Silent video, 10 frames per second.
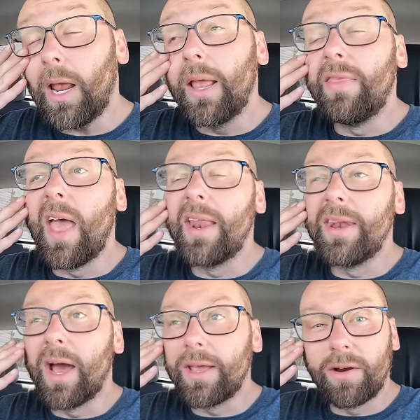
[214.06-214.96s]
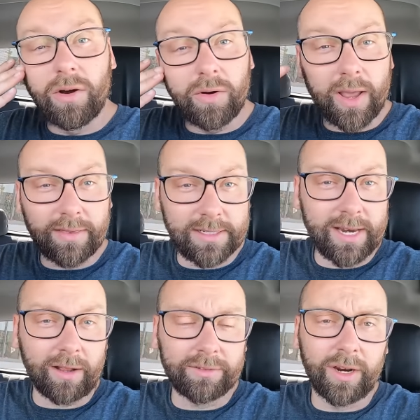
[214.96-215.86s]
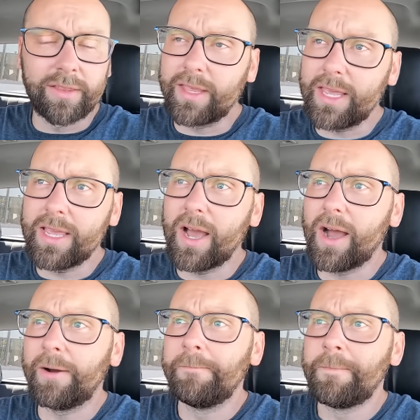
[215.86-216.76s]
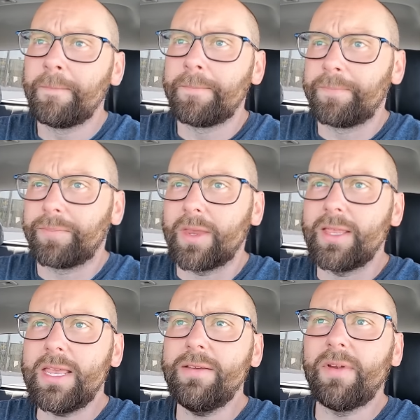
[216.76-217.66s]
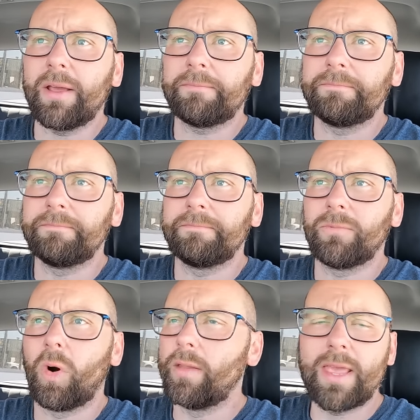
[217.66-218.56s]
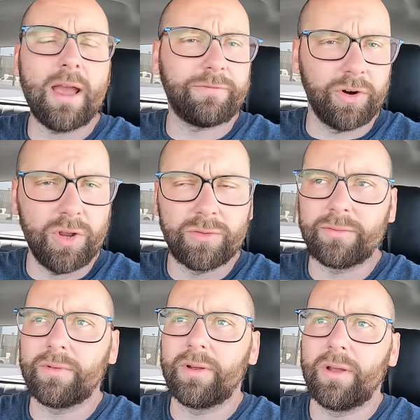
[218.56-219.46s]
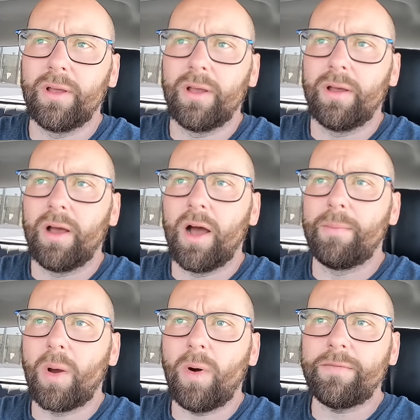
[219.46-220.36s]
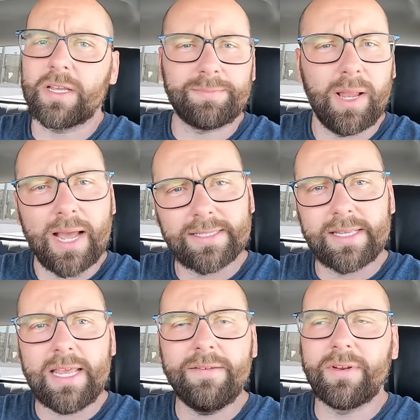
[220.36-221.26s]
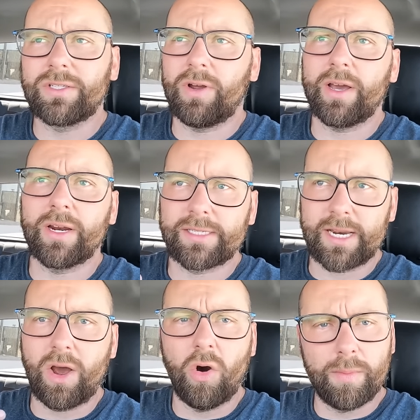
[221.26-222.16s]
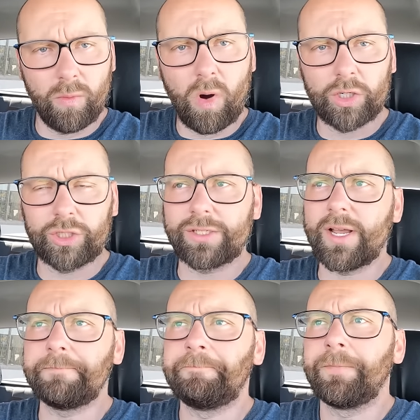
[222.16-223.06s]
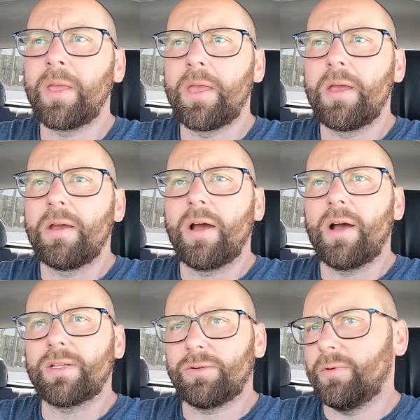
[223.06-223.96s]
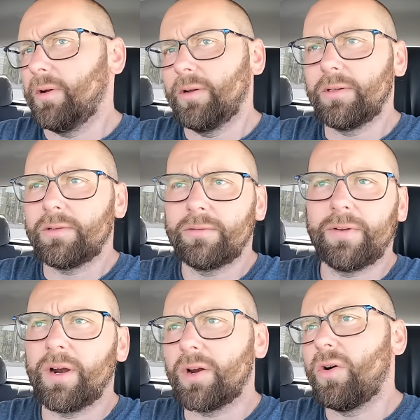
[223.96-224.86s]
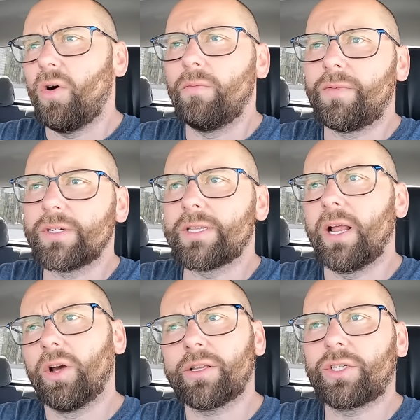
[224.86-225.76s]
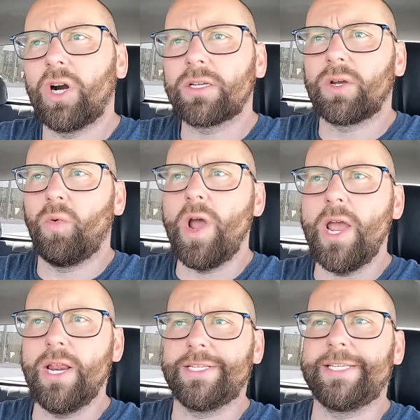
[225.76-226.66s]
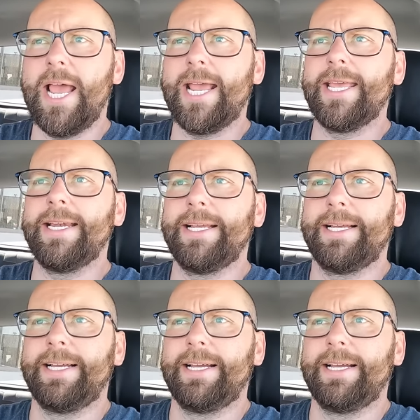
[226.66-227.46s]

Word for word: and then uh, you know I'll go get this decal done in the uh, in the evening or in the afternoon. Uh, my wife has plans in the evening, so I got to stay home and watch our son. Uh, so well, I figured I'd go home first. And I look at the truck. I was like, wait a second,